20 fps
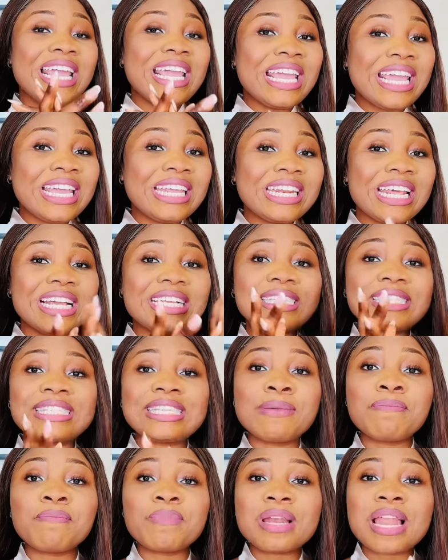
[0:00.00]
in a
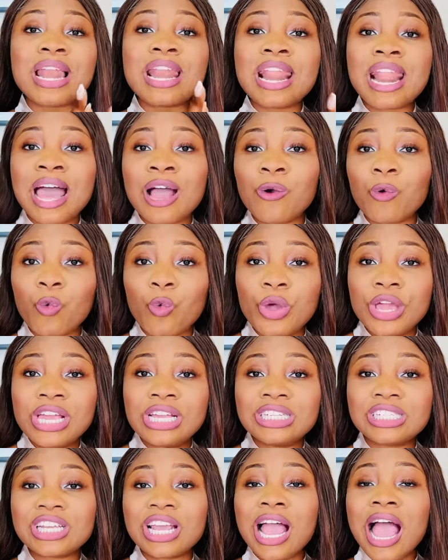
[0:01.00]
simpler
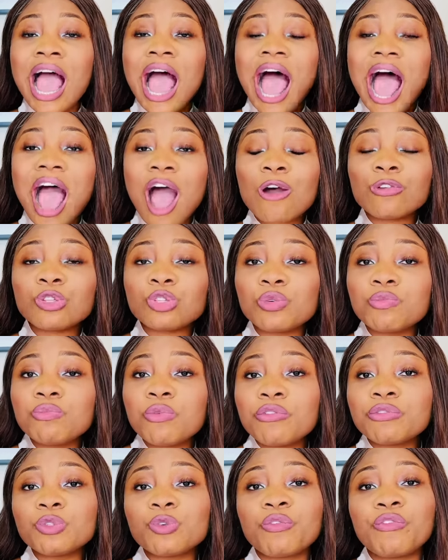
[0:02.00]
language how to
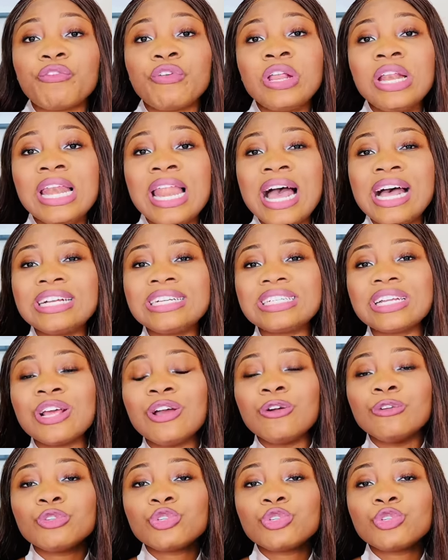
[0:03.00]
move to Finland,